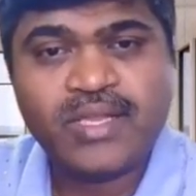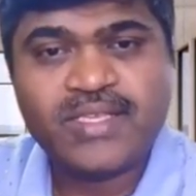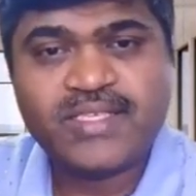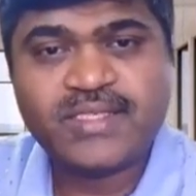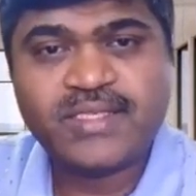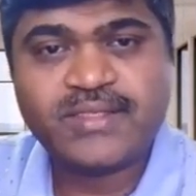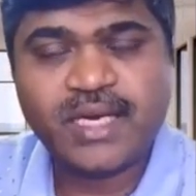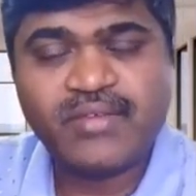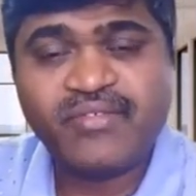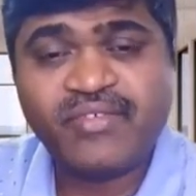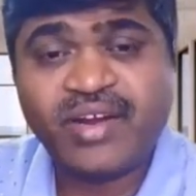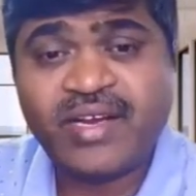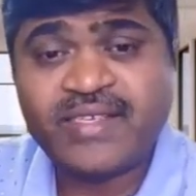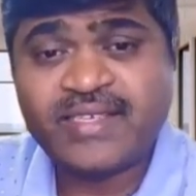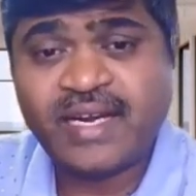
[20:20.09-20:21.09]
This
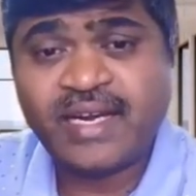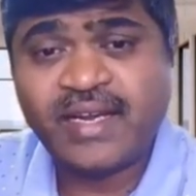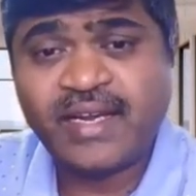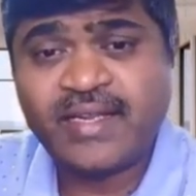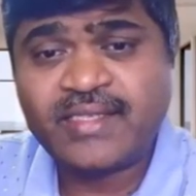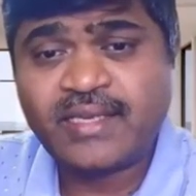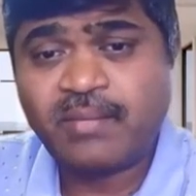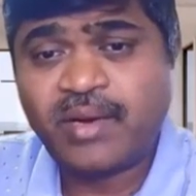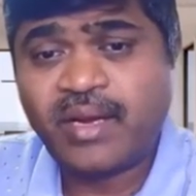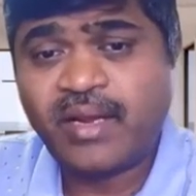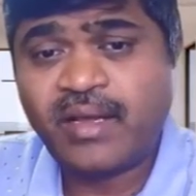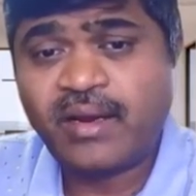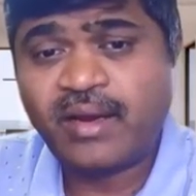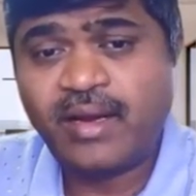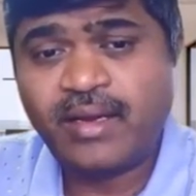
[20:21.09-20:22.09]
certificate is containing some
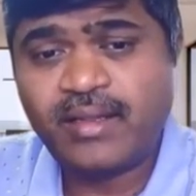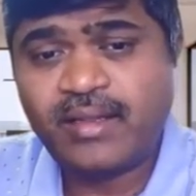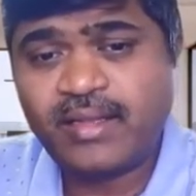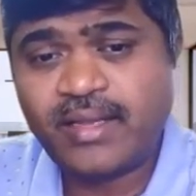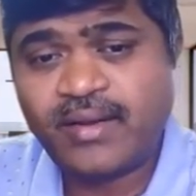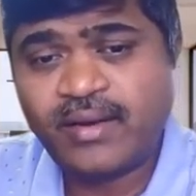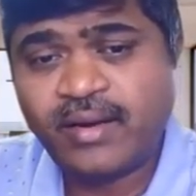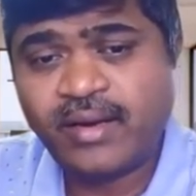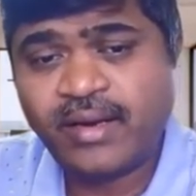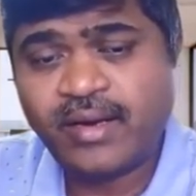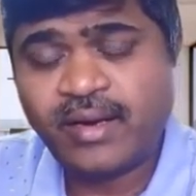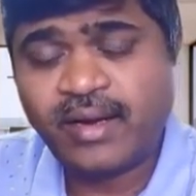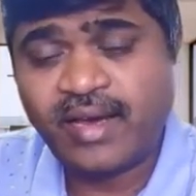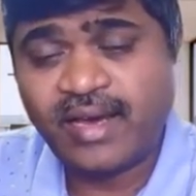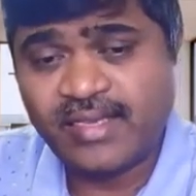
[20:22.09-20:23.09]
data, right? They will
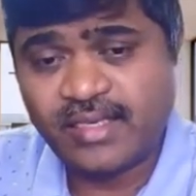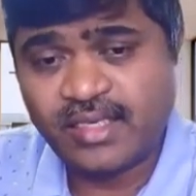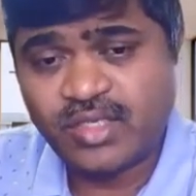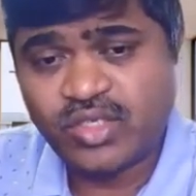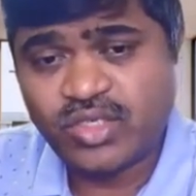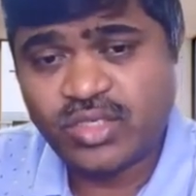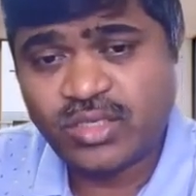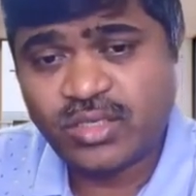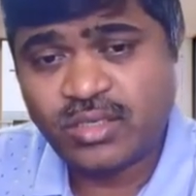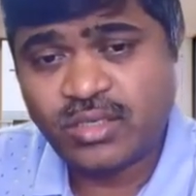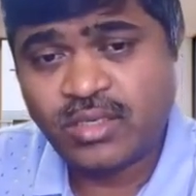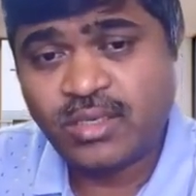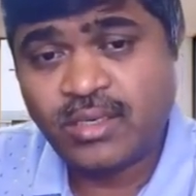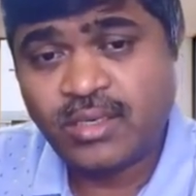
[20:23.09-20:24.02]
create a digest.